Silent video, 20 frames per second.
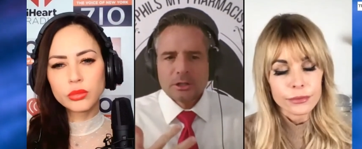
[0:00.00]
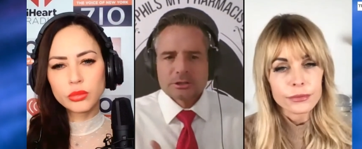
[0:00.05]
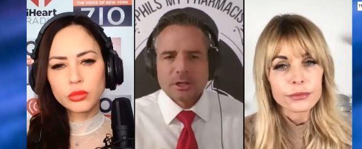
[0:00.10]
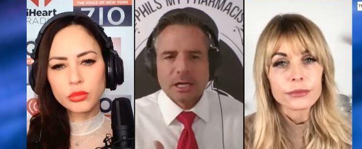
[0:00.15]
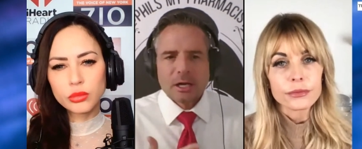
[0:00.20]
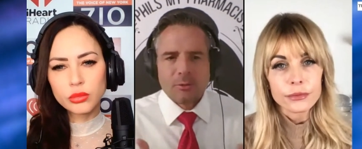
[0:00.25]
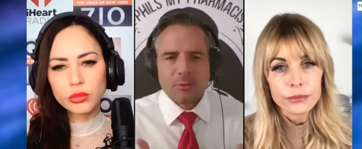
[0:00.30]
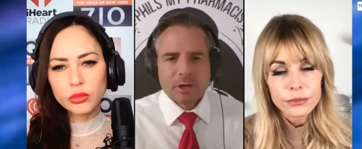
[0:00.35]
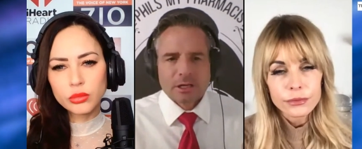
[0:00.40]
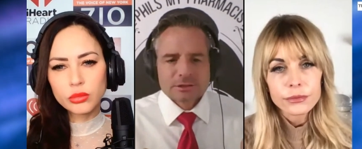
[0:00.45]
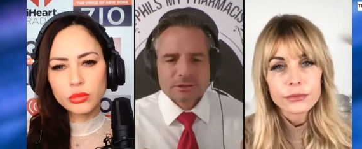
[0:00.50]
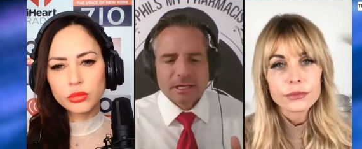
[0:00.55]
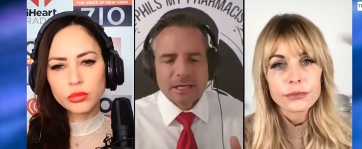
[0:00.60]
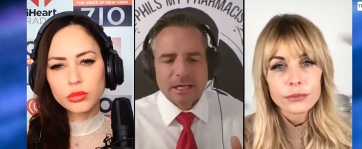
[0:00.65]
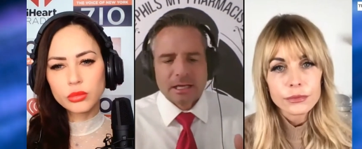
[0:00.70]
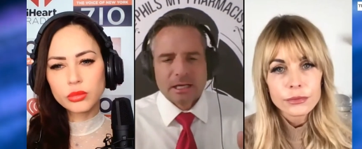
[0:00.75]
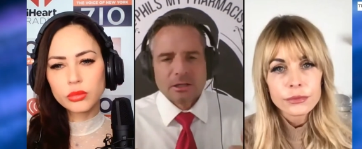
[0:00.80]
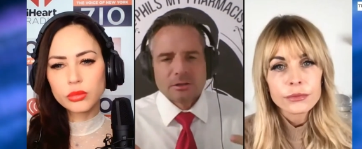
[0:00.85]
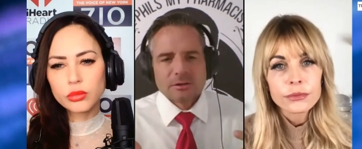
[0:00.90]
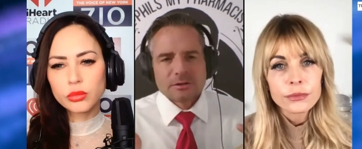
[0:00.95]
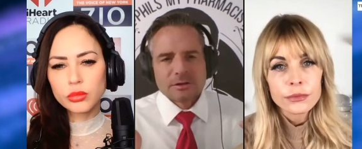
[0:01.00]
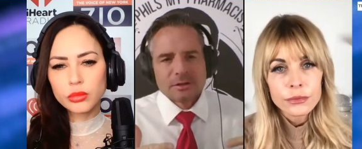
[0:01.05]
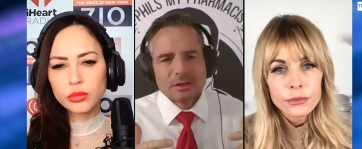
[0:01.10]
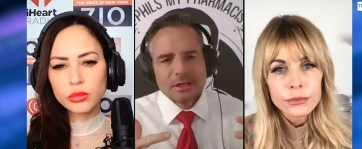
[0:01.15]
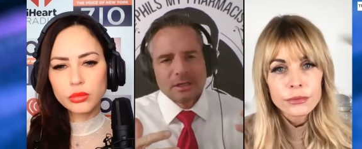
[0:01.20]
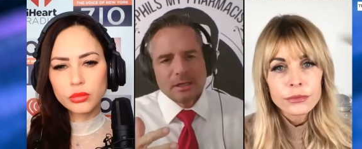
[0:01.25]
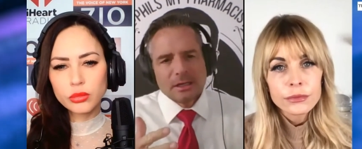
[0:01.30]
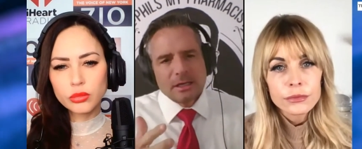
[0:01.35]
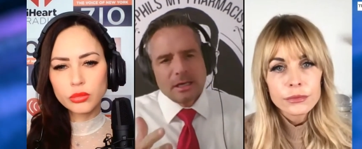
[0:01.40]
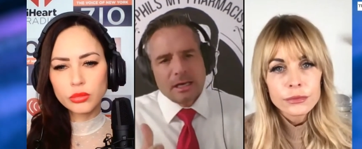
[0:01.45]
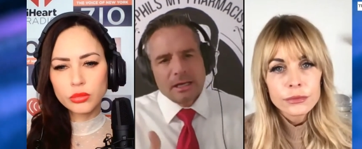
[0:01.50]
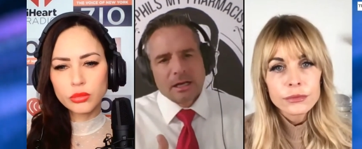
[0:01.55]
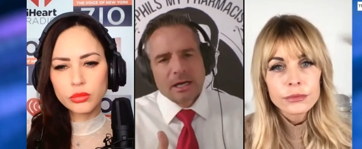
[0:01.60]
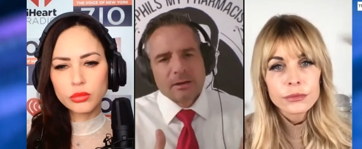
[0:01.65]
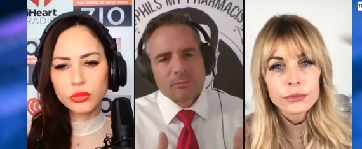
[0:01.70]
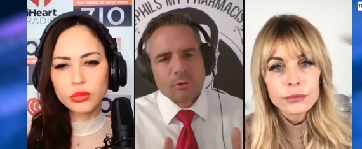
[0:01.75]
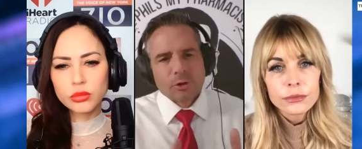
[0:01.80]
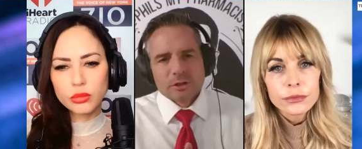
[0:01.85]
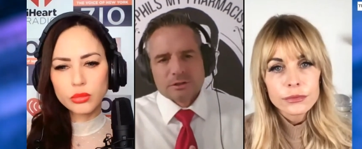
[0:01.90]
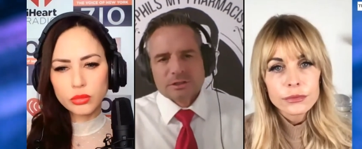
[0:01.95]
Speaker 1: triquetra mm -hmm and
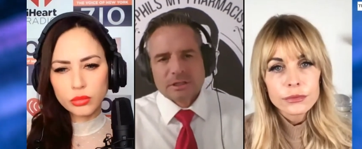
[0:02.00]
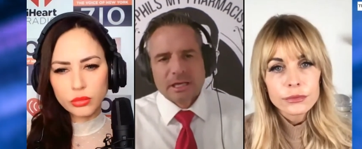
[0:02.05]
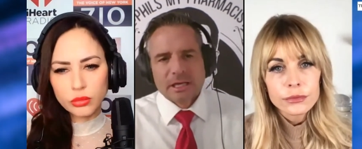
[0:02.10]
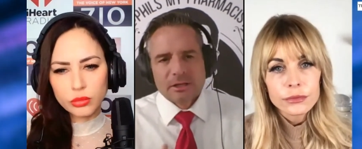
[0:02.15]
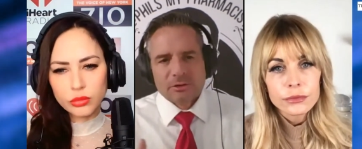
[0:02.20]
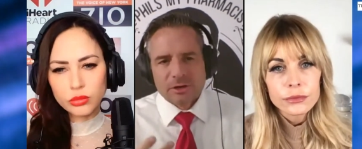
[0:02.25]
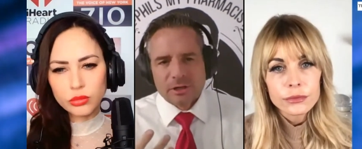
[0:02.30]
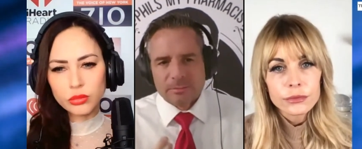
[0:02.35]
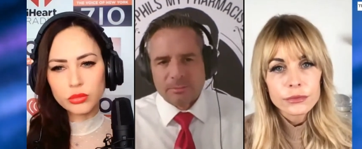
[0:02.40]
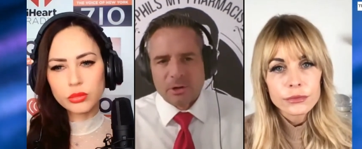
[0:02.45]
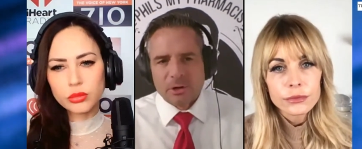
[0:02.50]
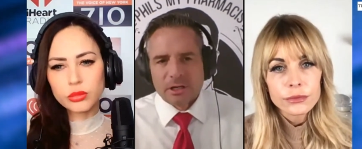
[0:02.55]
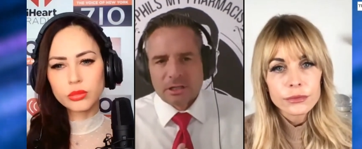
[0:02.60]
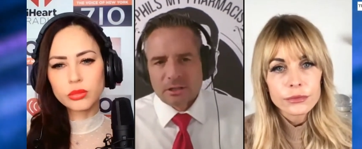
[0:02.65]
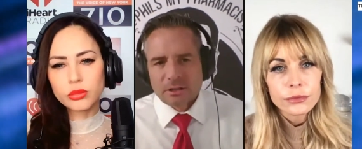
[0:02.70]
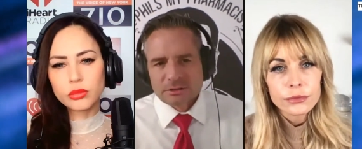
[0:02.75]
I worked together on a product